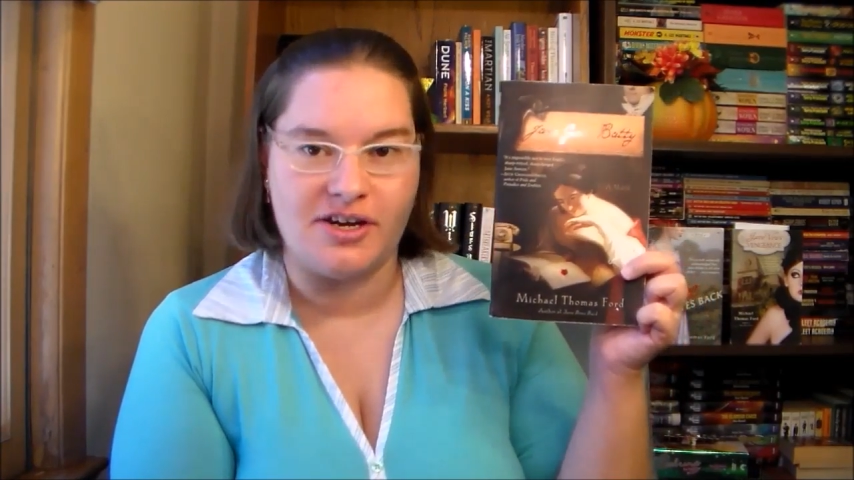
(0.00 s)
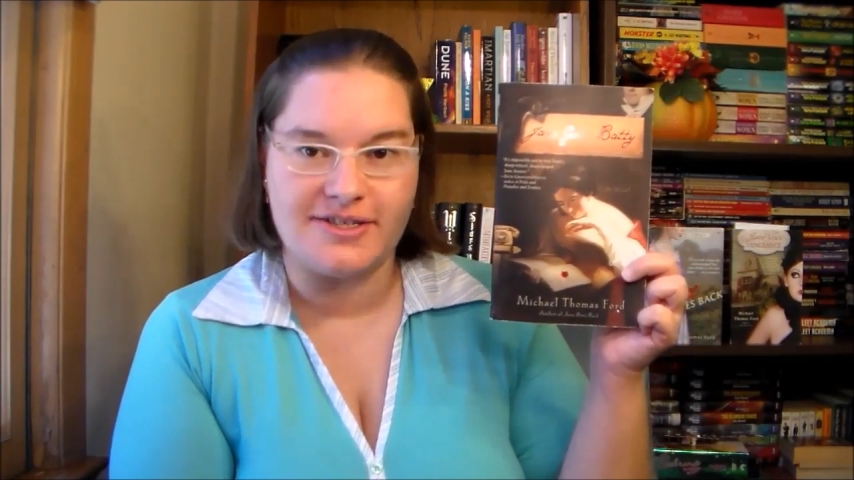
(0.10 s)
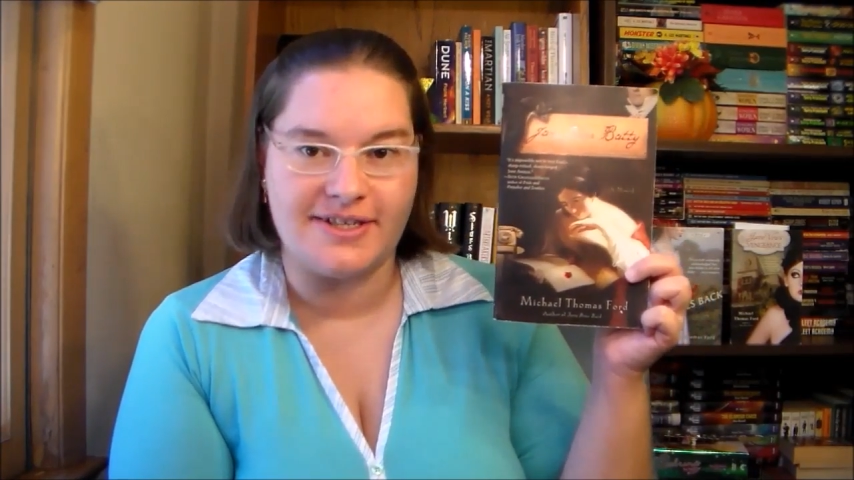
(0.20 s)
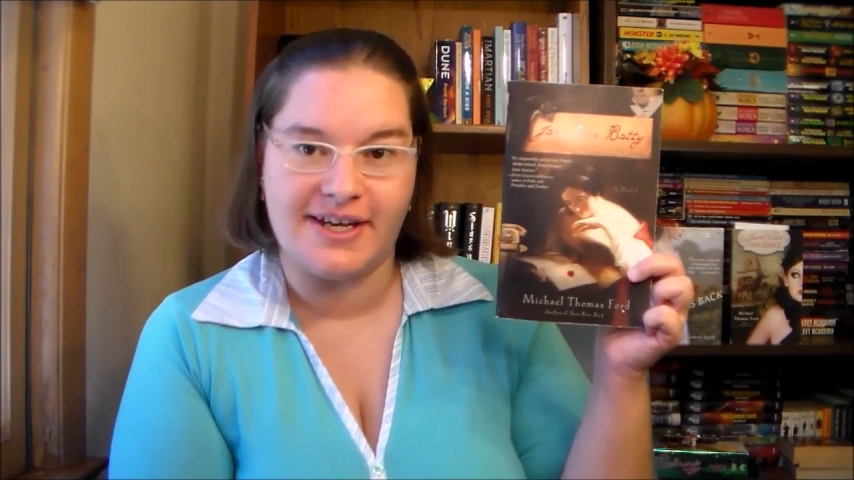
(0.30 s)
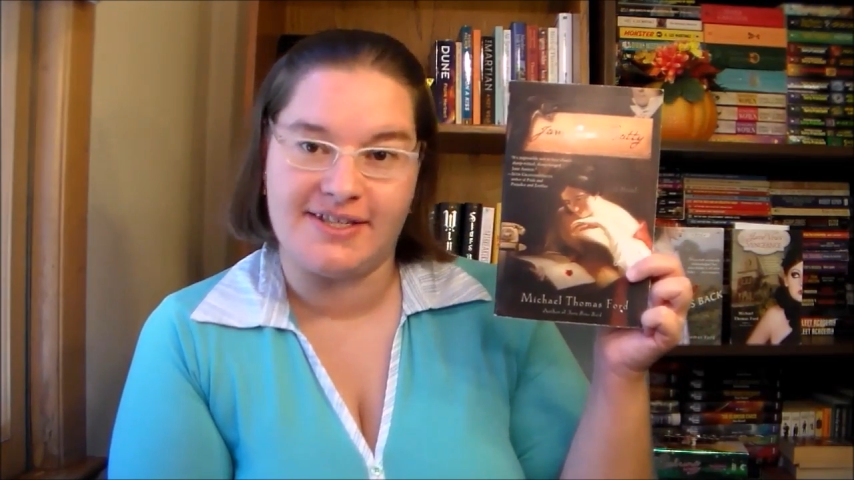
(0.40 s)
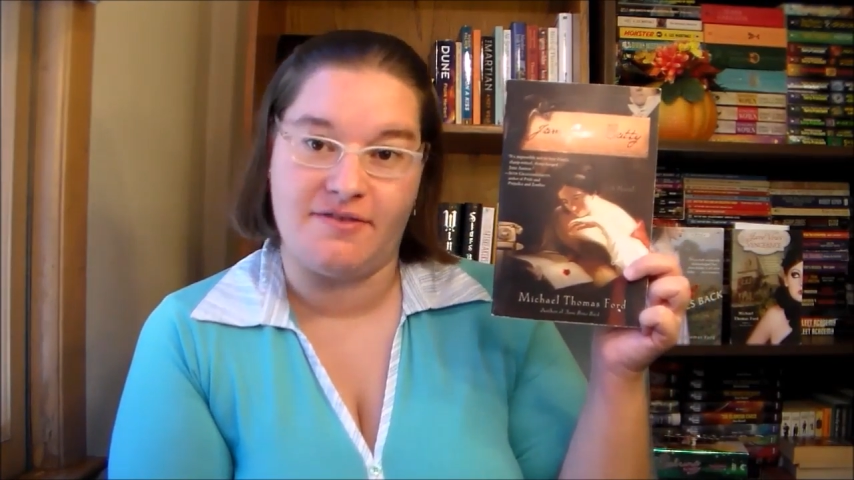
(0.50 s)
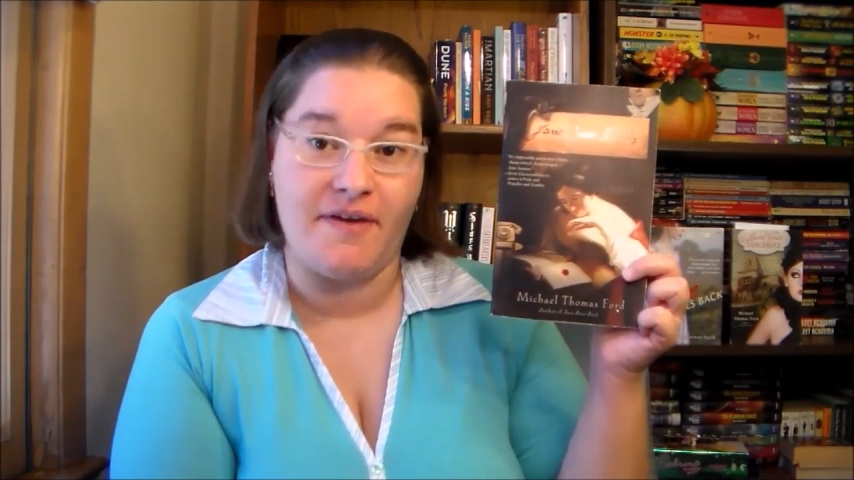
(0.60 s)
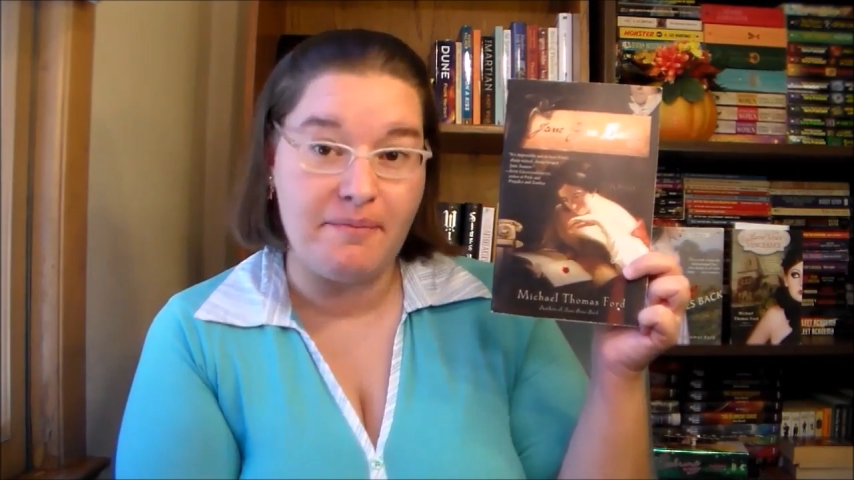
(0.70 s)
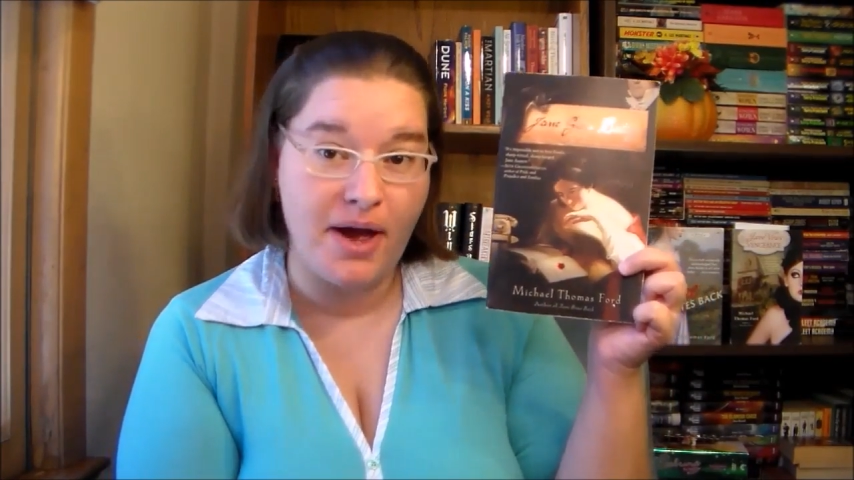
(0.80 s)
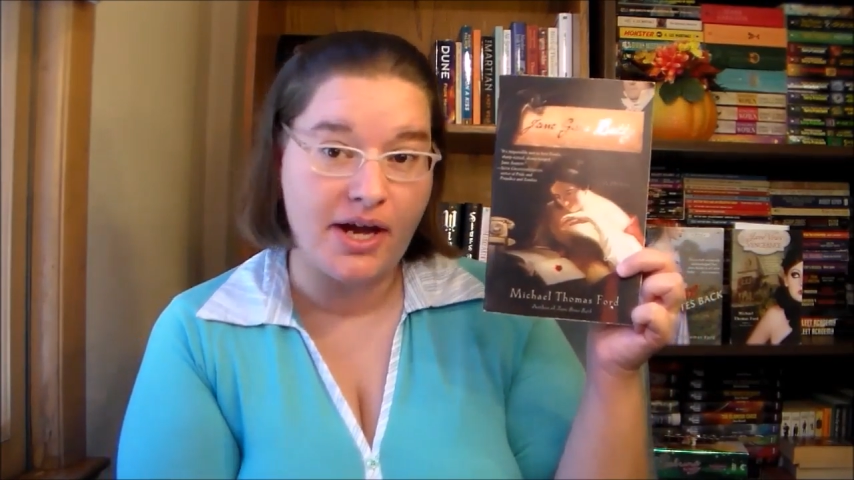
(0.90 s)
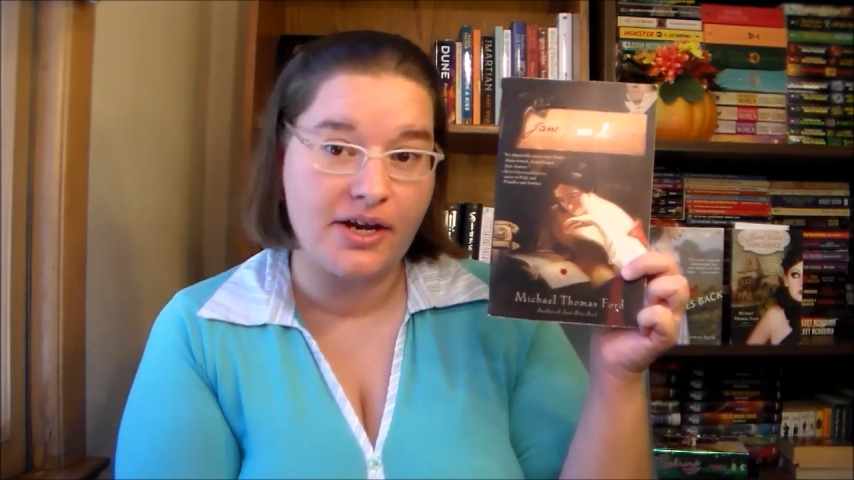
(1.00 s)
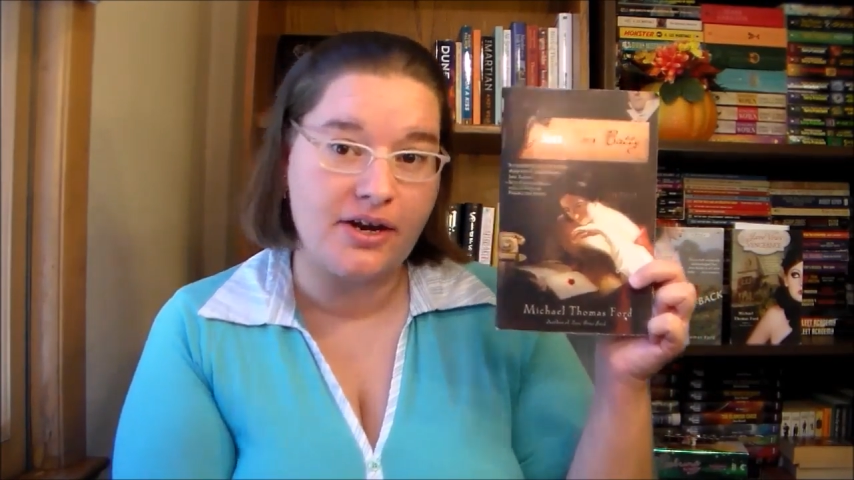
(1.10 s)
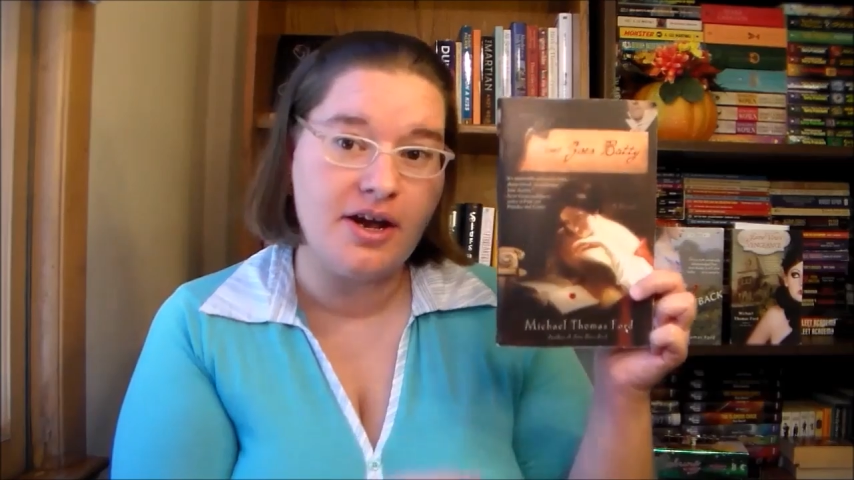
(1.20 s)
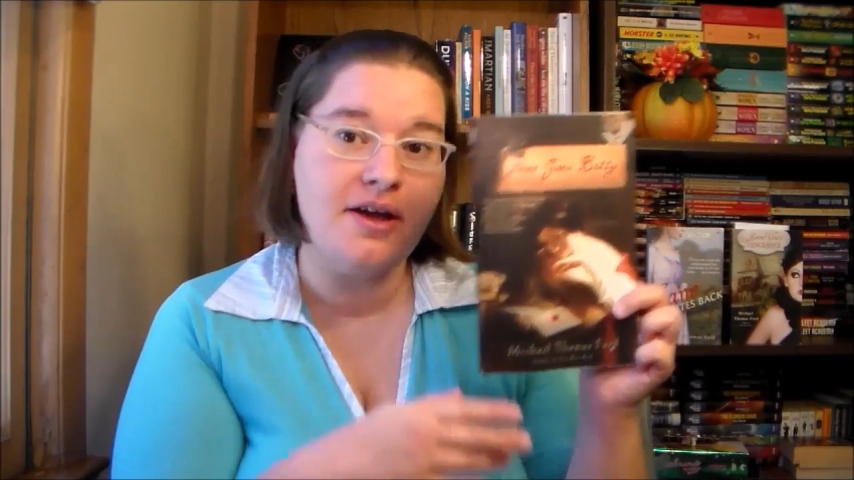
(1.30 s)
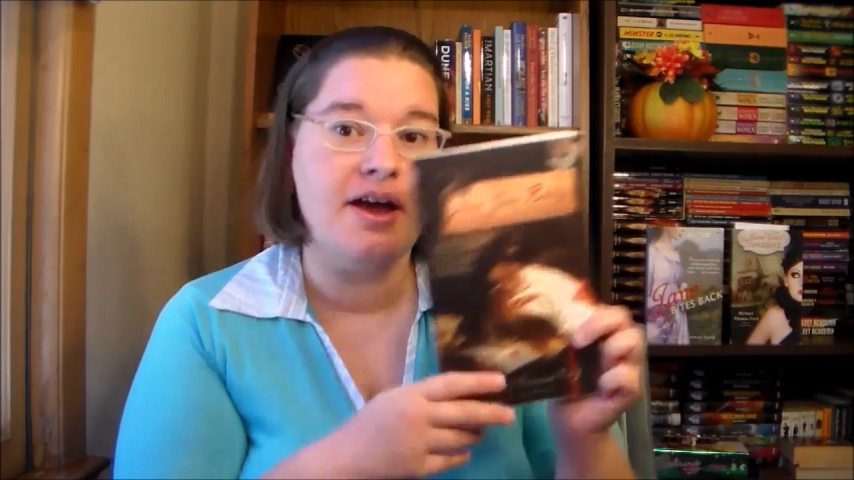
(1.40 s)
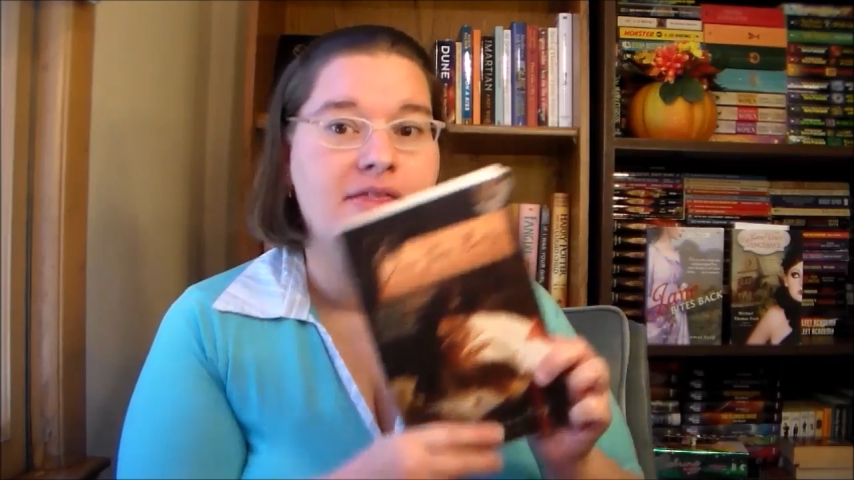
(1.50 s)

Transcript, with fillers: Austen as a vampire.